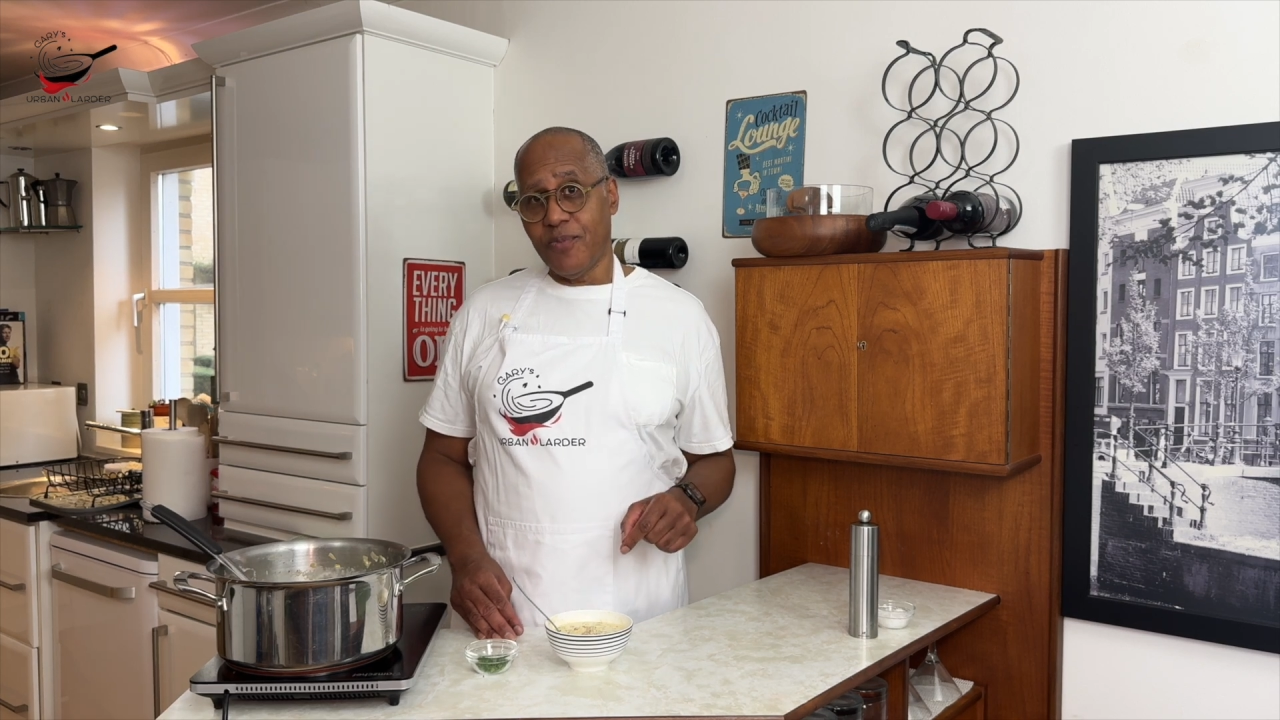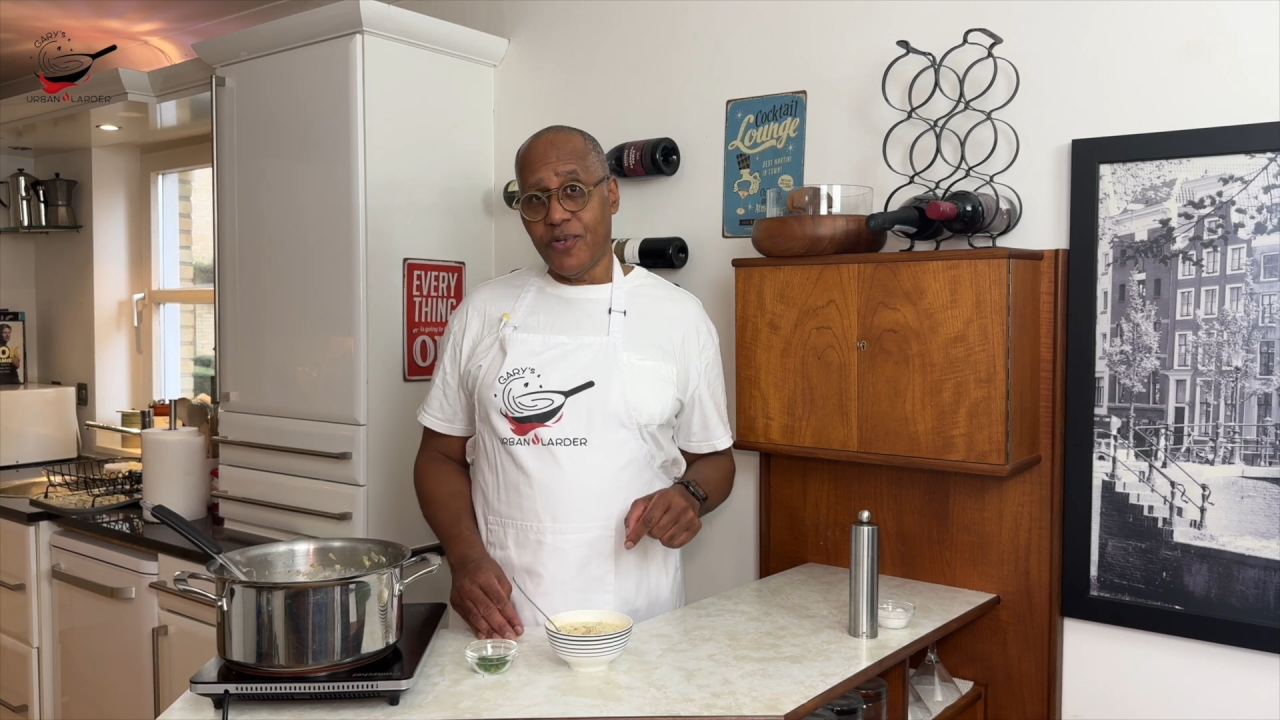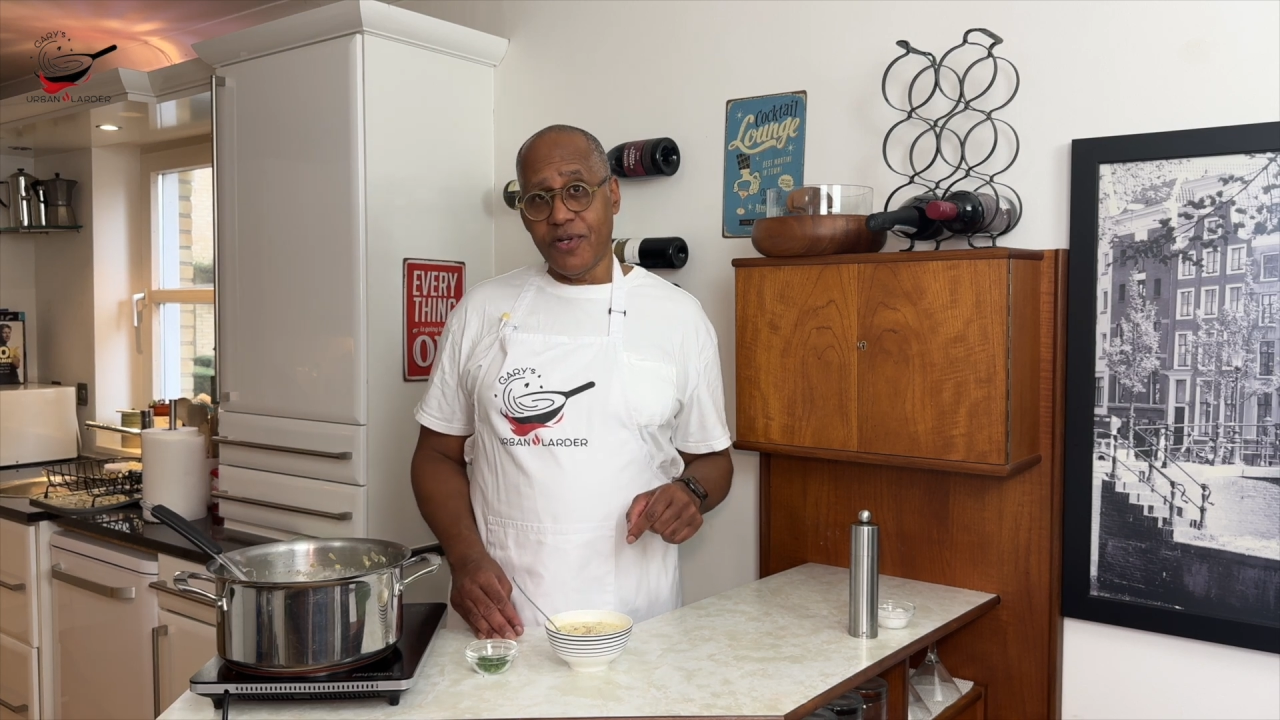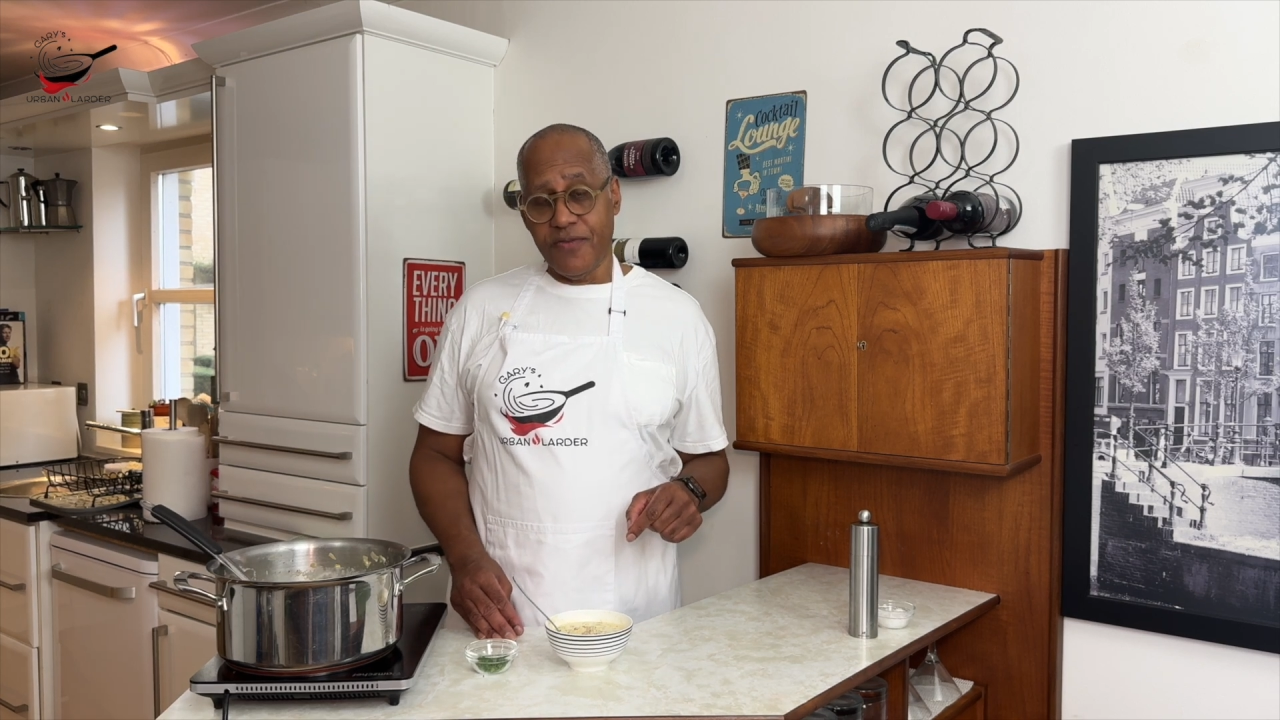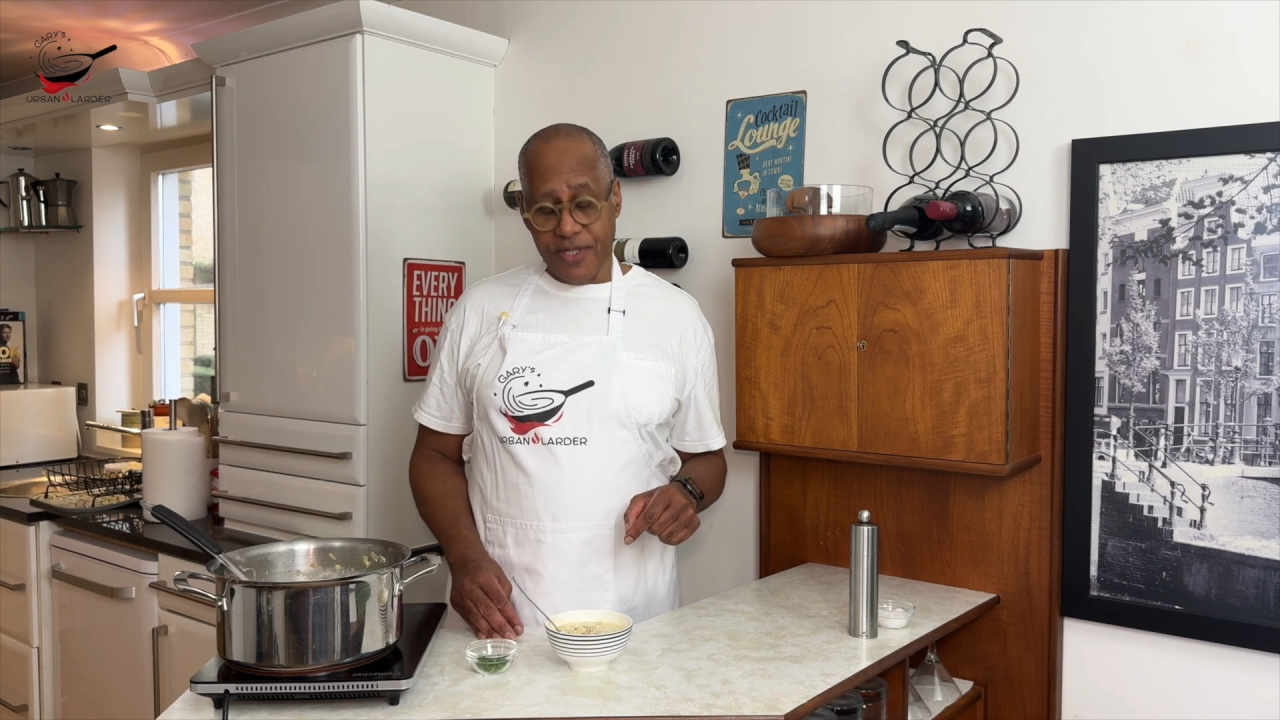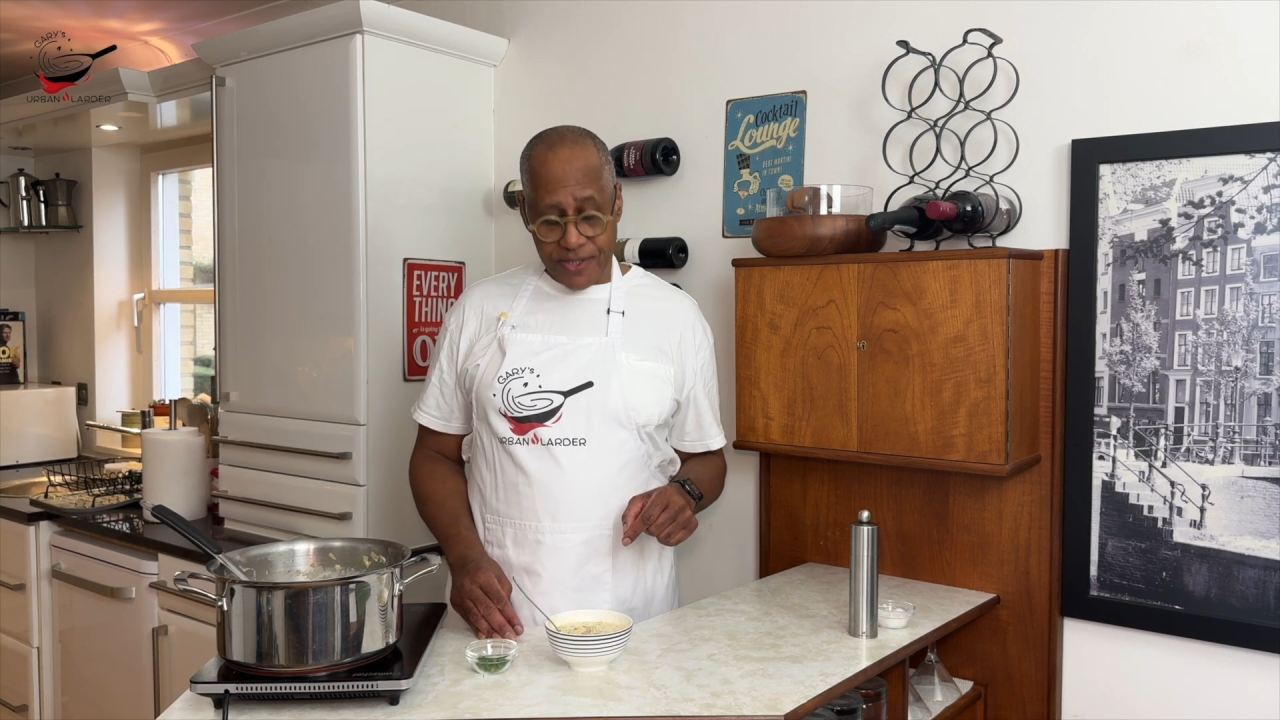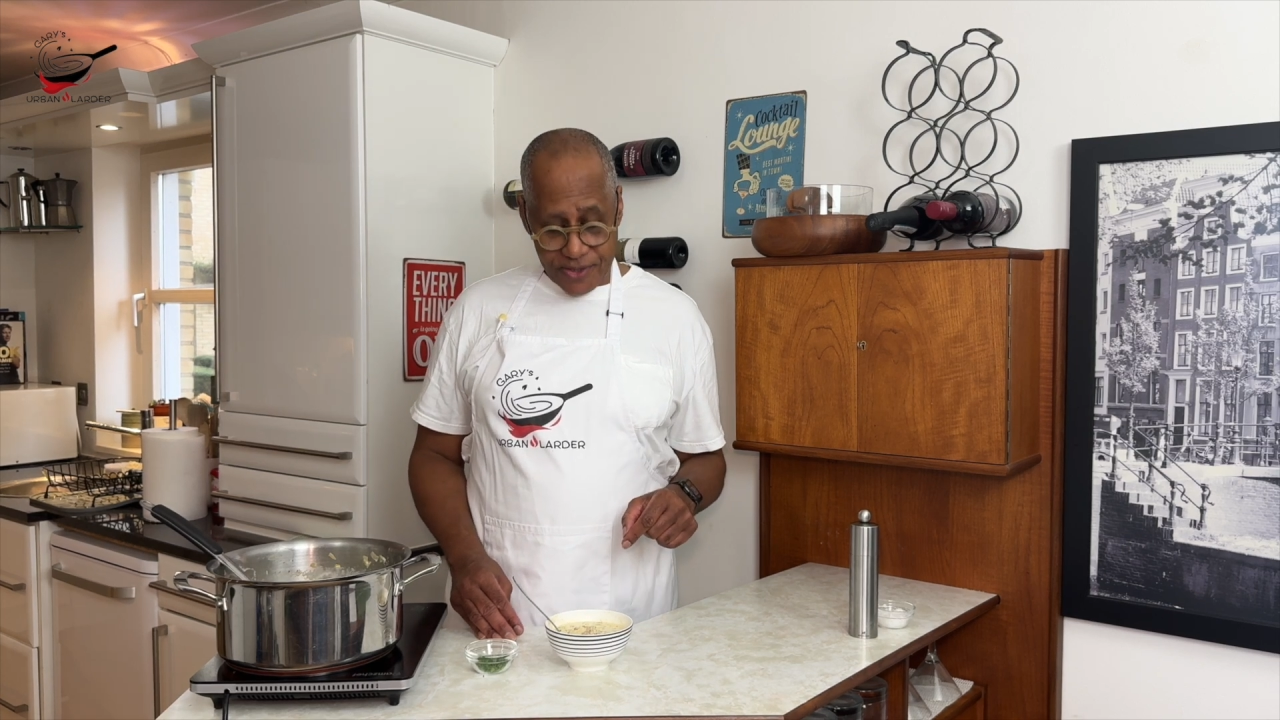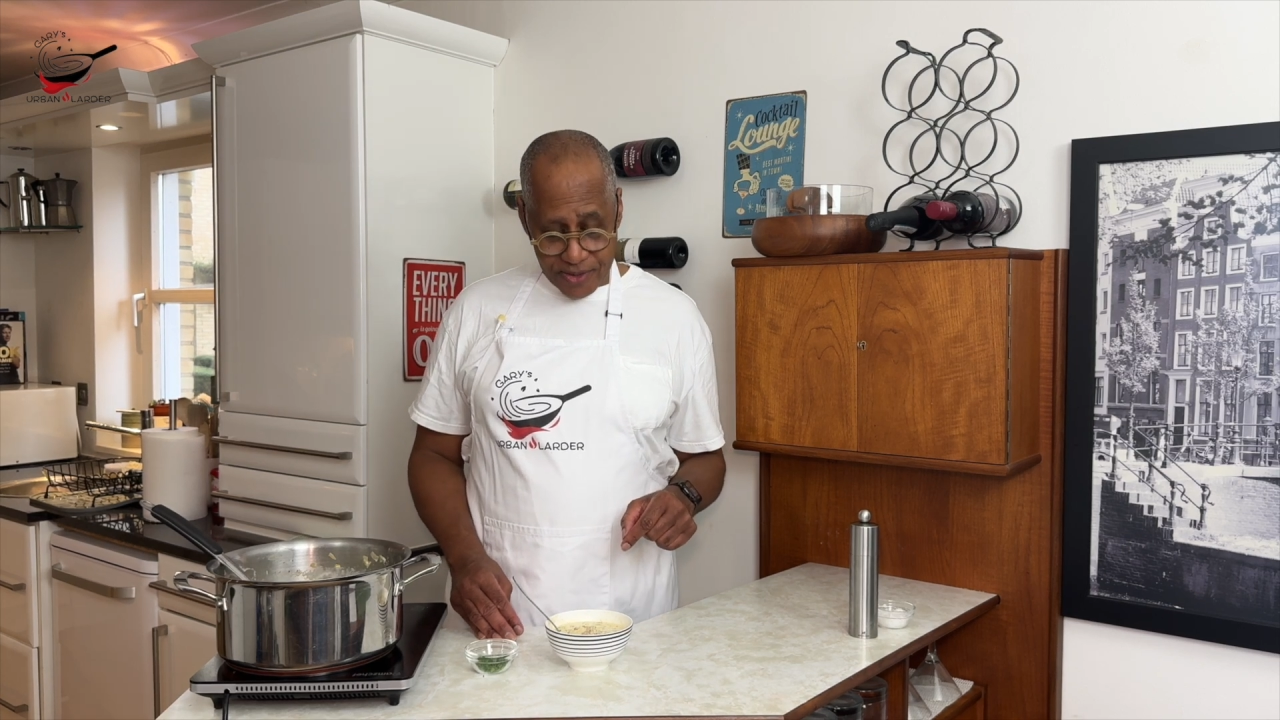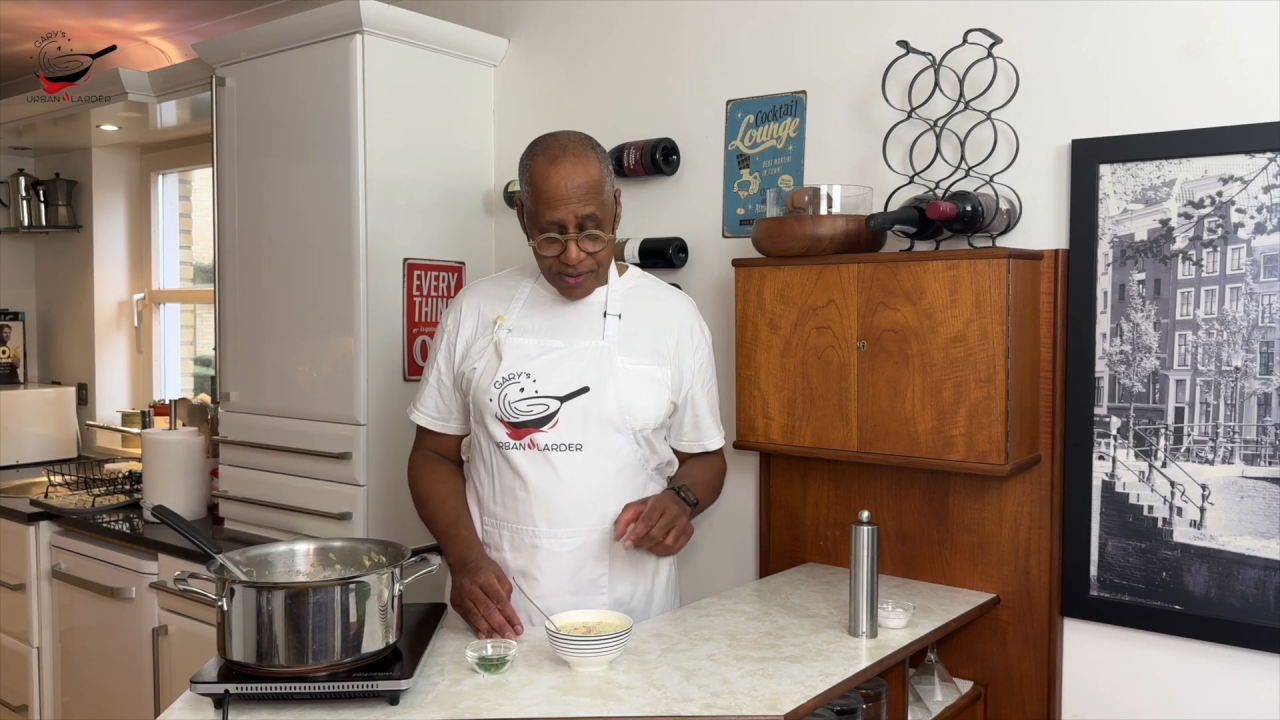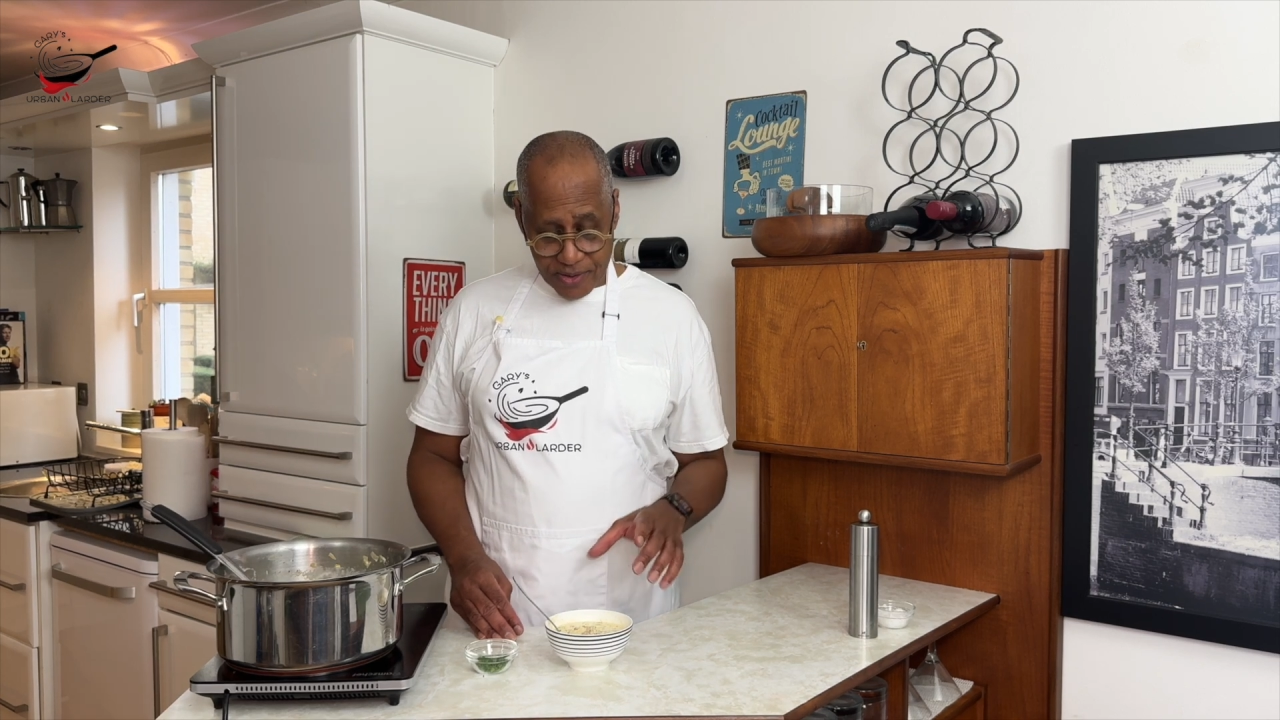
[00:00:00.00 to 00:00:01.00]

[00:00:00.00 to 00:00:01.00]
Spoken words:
more of this